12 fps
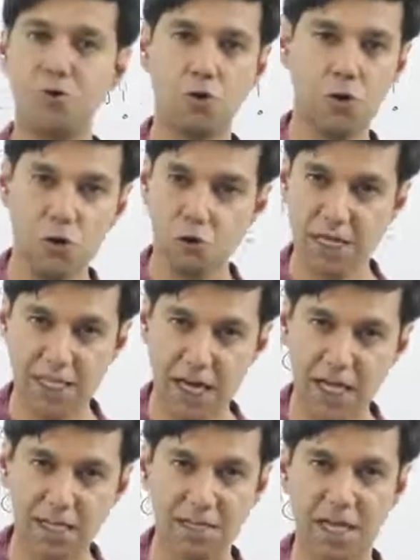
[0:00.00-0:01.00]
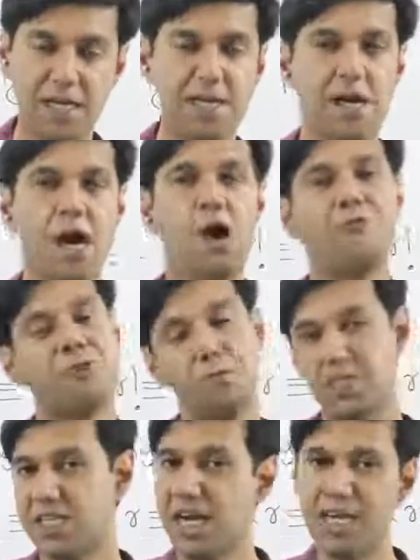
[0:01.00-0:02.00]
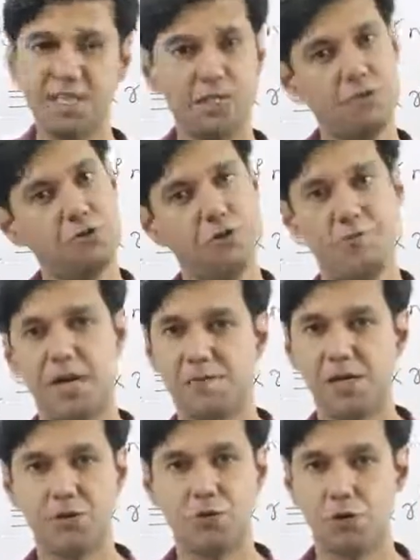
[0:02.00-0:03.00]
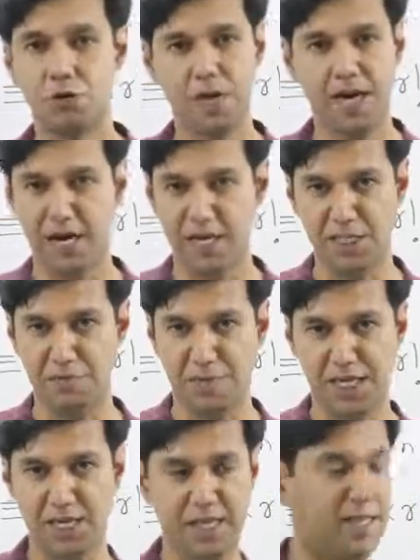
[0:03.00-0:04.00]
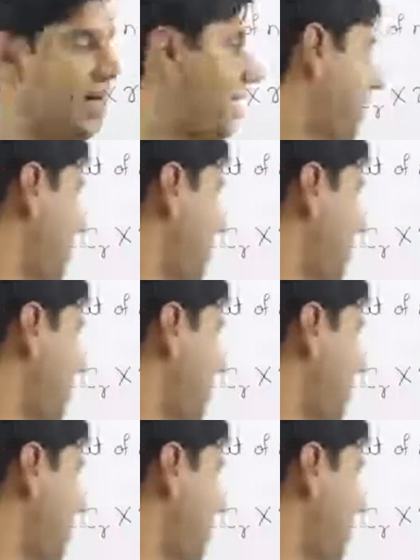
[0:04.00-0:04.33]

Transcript: to go to a selection, from a selection you should be able to go to an arrangement in that